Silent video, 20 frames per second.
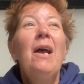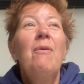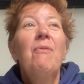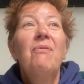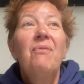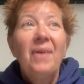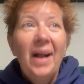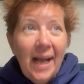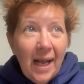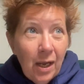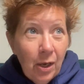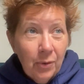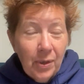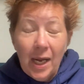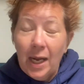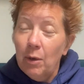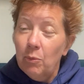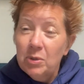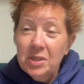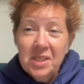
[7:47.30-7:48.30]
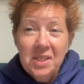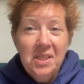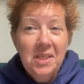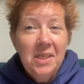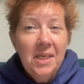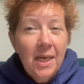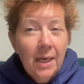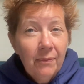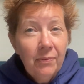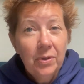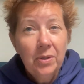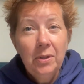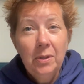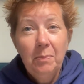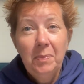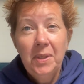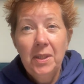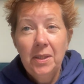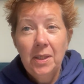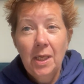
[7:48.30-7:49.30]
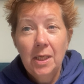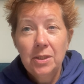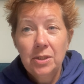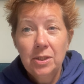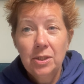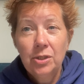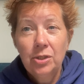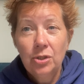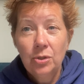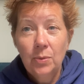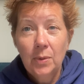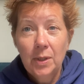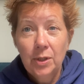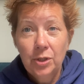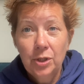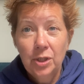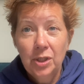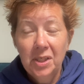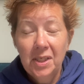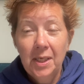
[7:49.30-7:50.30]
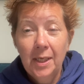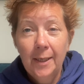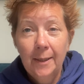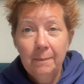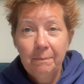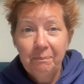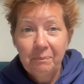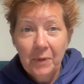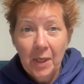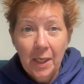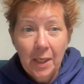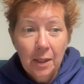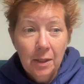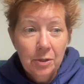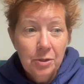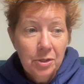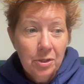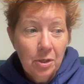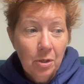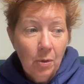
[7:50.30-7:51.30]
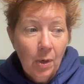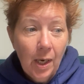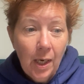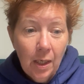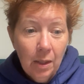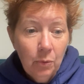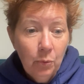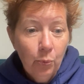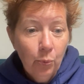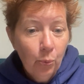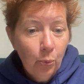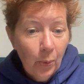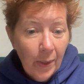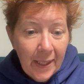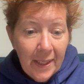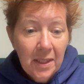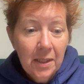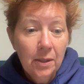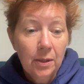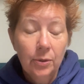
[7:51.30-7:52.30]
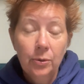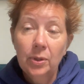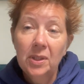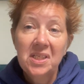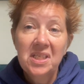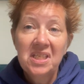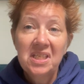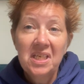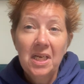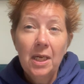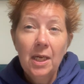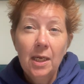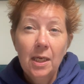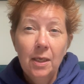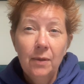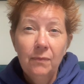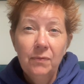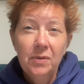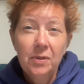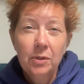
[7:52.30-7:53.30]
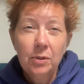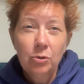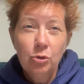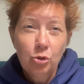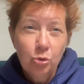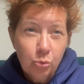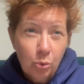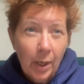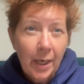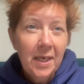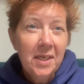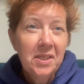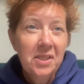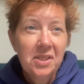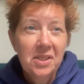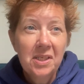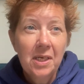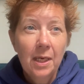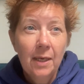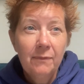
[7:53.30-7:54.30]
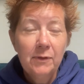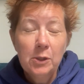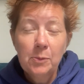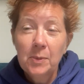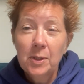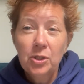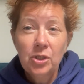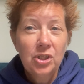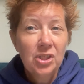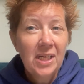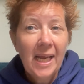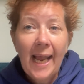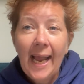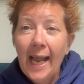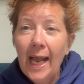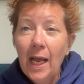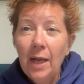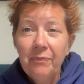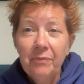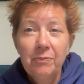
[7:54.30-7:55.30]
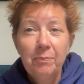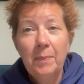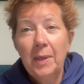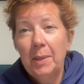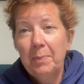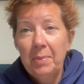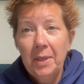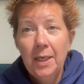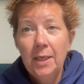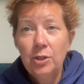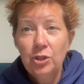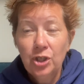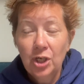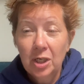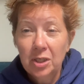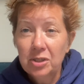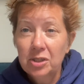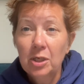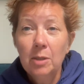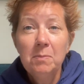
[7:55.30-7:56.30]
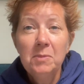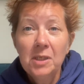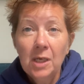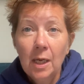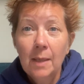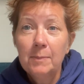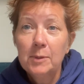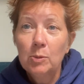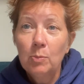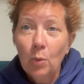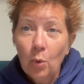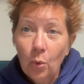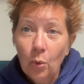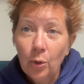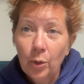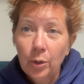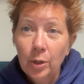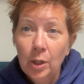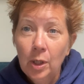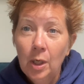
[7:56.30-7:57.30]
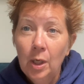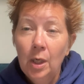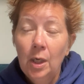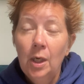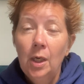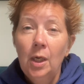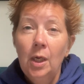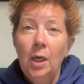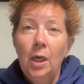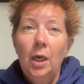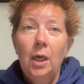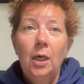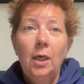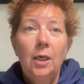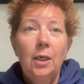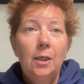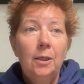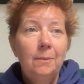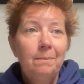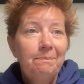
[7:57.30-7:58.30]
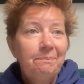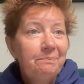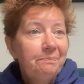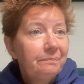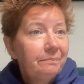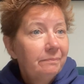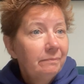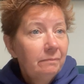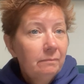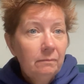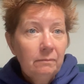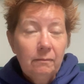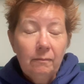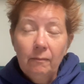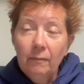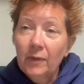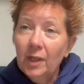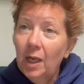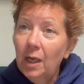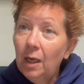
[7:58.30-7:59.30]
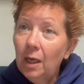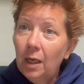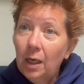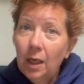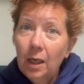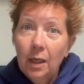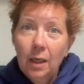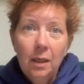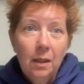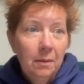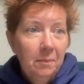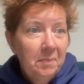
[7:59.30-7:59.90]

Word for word: vowed I was never going to be in that situation again. And so I regularly saved, tried to save as much as half of my paycheck, sometimes more, um, uh,